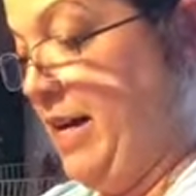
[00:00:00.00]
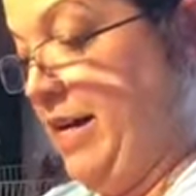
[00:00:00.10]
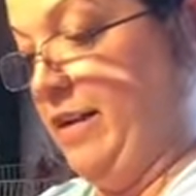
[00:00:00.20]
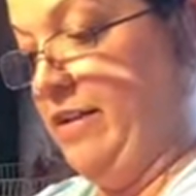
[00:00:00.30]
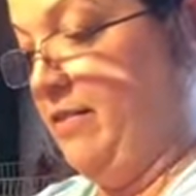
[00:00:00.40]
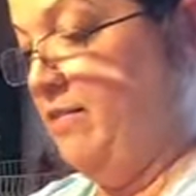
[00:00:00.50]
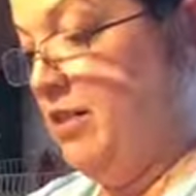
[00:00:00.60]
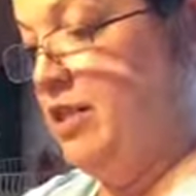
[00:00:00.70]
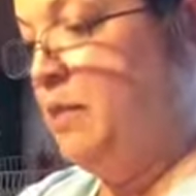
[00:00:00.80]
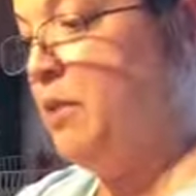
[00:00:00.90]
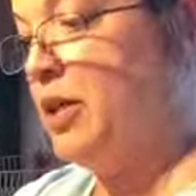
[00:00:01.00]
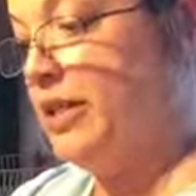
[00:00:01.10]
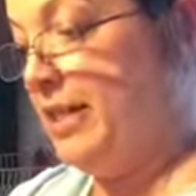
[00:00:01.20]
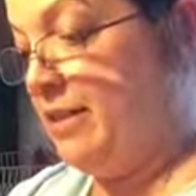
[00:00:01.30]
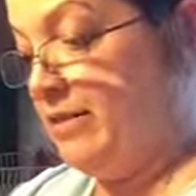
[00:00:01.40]
and put a
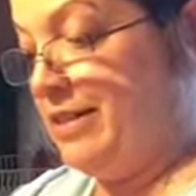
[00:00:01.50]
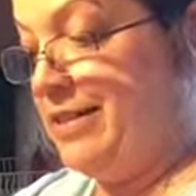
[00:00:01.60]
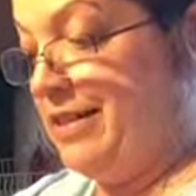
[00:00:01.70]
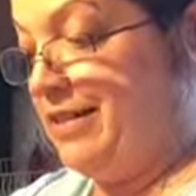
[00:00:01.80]
lid on it.